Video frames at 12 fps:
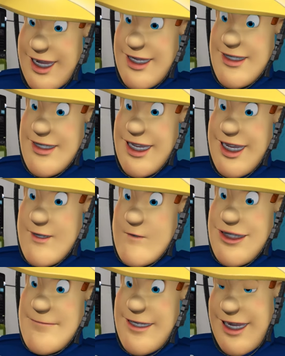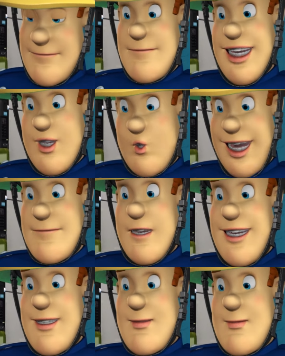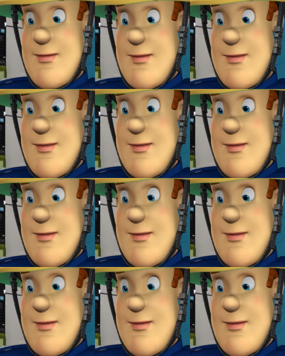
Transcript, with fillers: like Penny and Elvis might be in trouble.